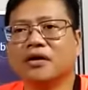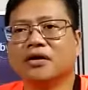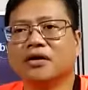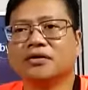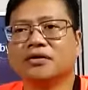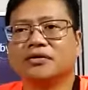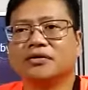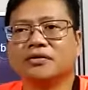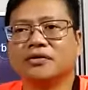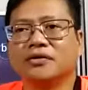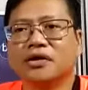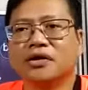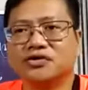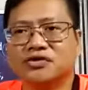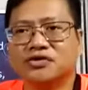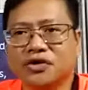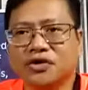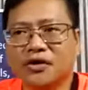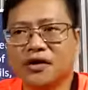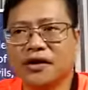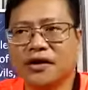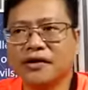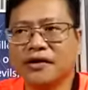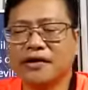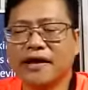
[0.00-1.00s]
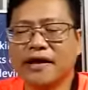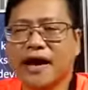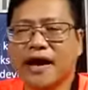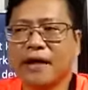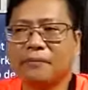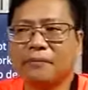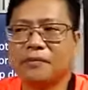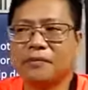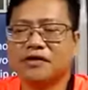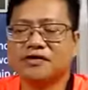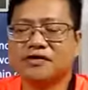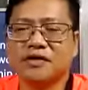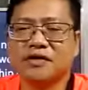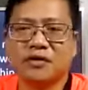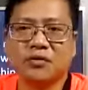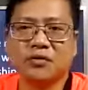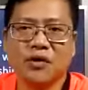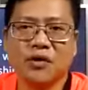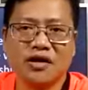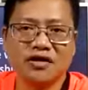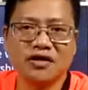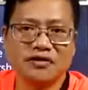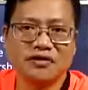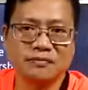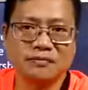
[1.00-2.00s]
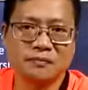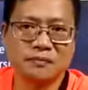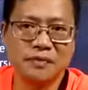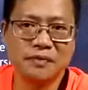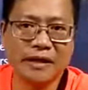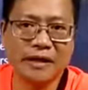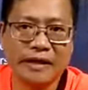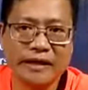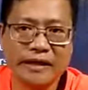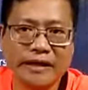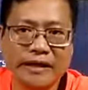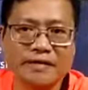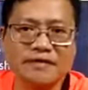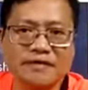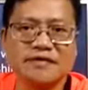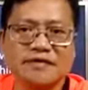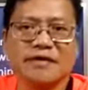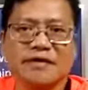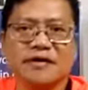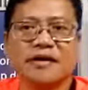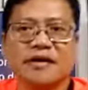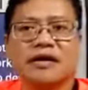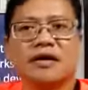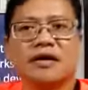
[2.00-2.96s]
to the joy and the happiness that we are experiencing.